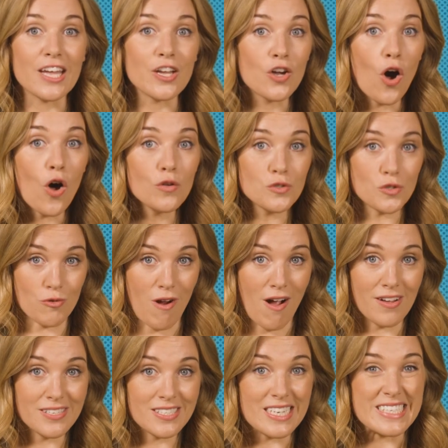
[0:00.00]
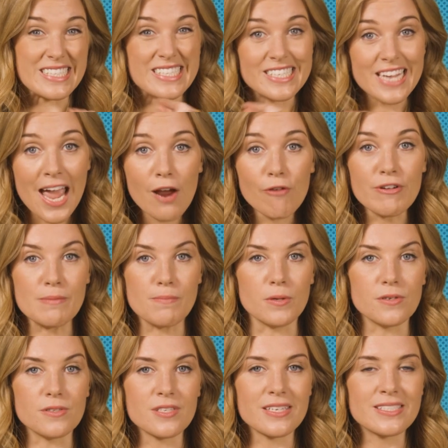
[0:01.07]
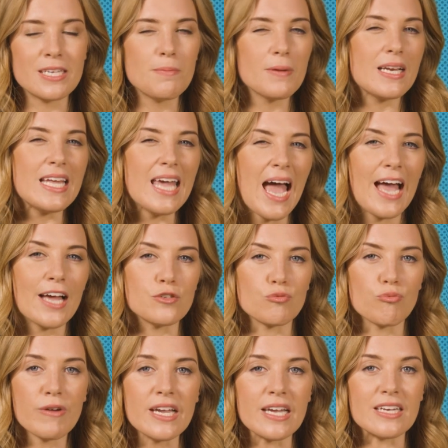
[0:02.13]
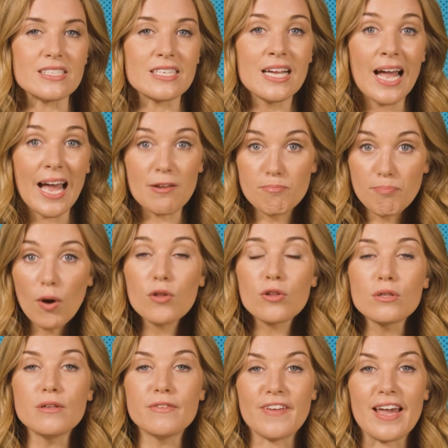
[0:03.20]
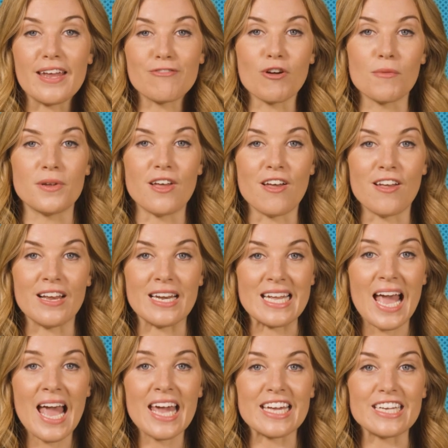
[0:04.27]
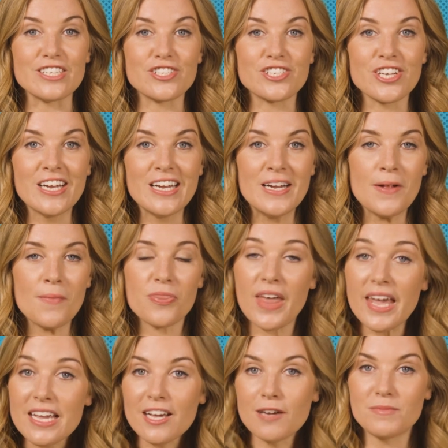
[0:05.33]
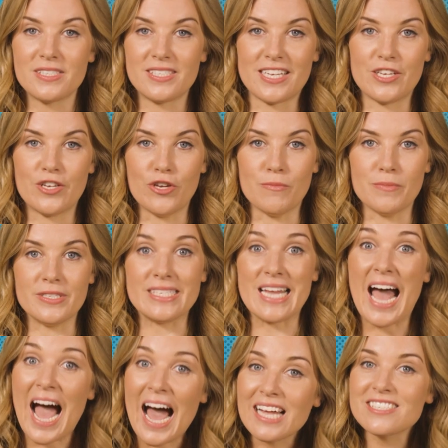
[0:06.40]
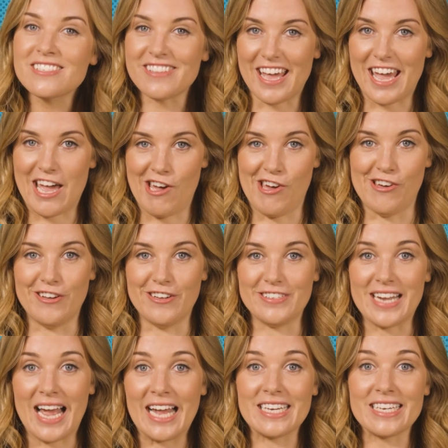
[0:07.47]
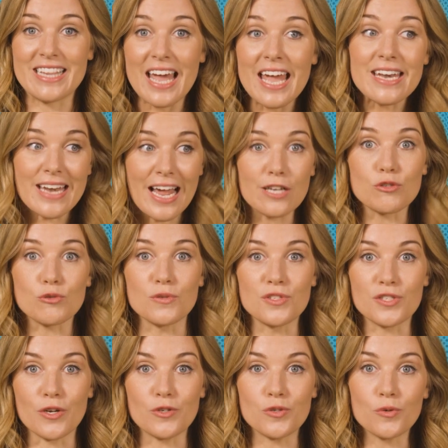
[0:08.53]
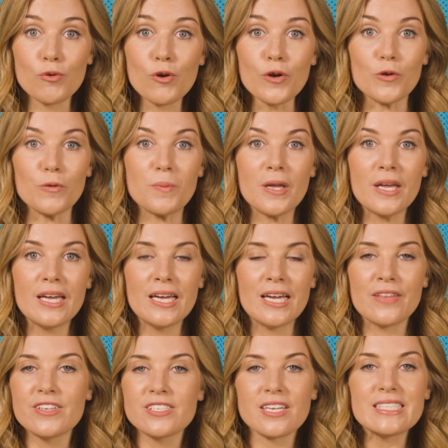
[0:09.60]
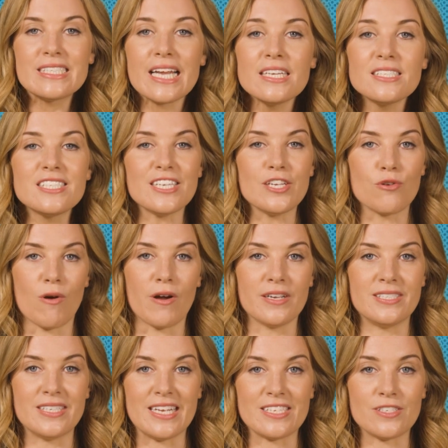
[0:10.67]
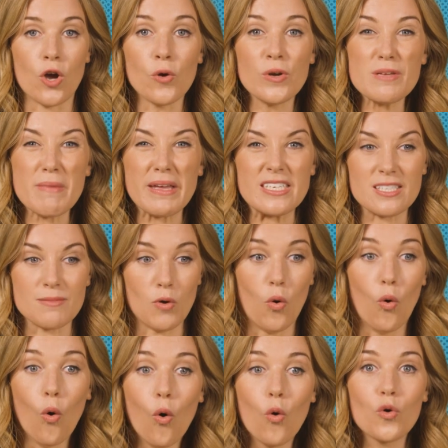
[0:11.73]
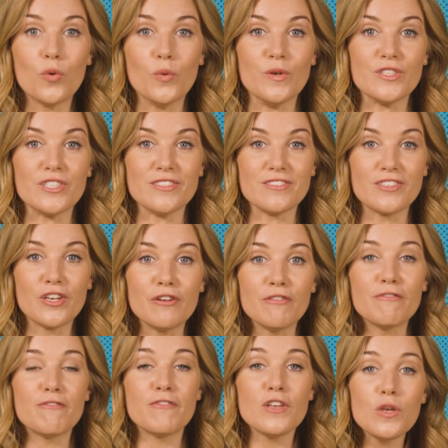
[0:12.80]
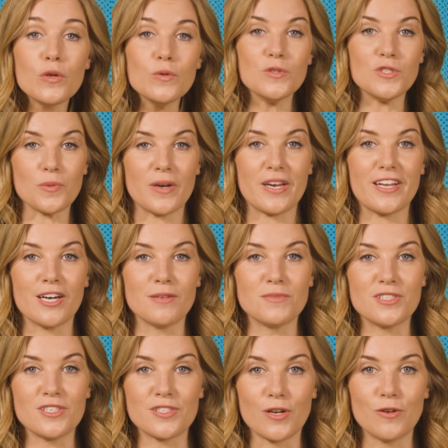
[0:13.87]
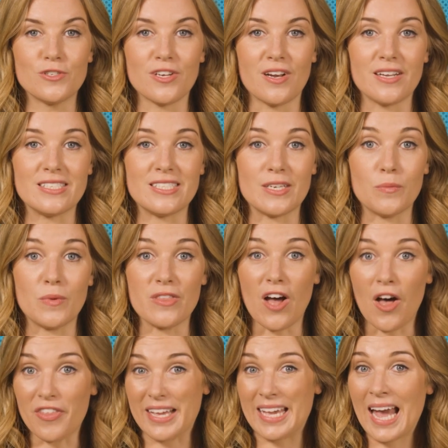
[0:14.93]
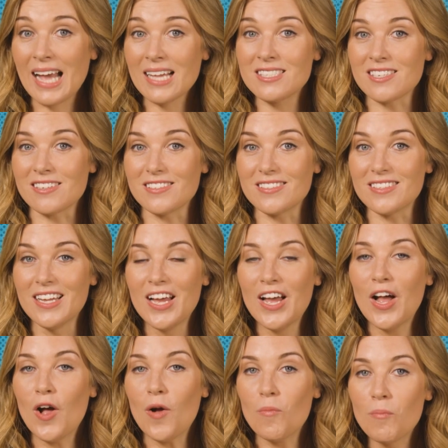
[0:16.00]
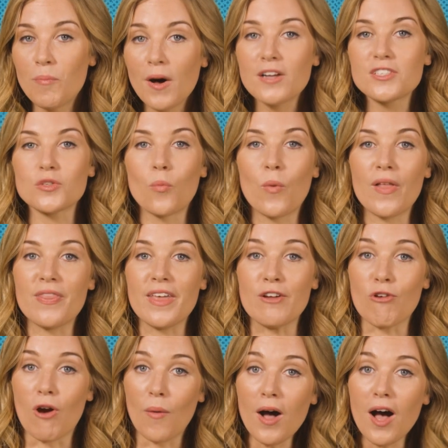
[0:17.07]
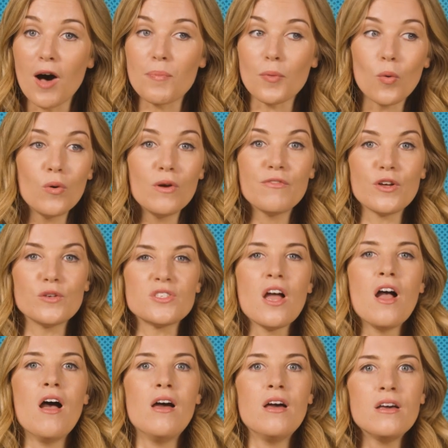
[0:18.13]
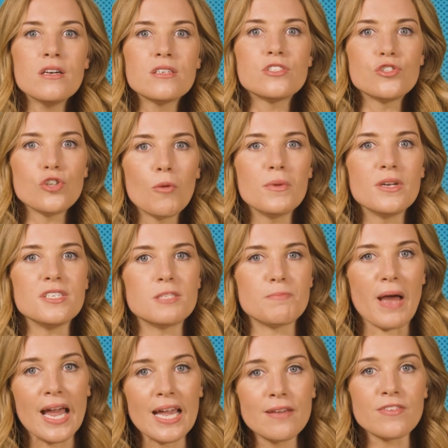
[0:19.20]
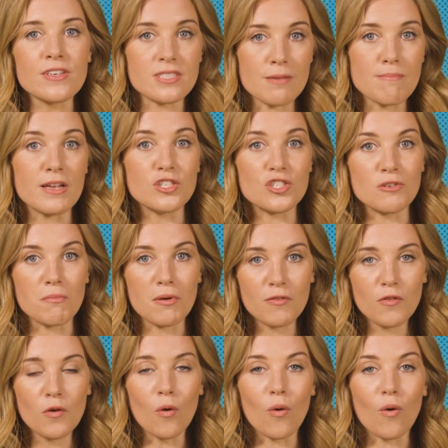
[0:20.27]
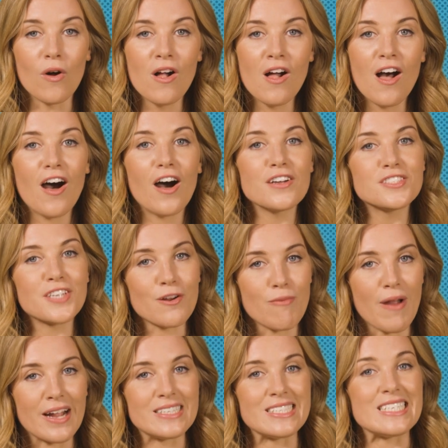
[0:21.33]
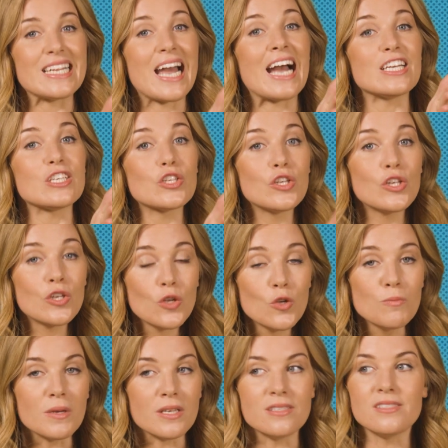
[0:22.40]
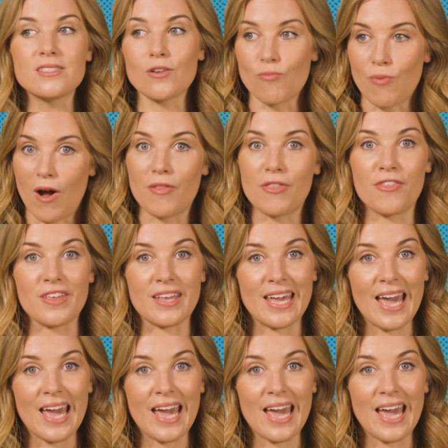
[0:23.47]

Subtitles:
In contrast, dairy bulls are typically hand-reared and bottle-fed from an early age. They come to see humans as their herd and their natural social group. And this identity crisis not only makes them awkward and confused when it comes to socialising with other cattle, but when they grow up, all of those herd dominance behaviours I mentioned before are directed at humans rather than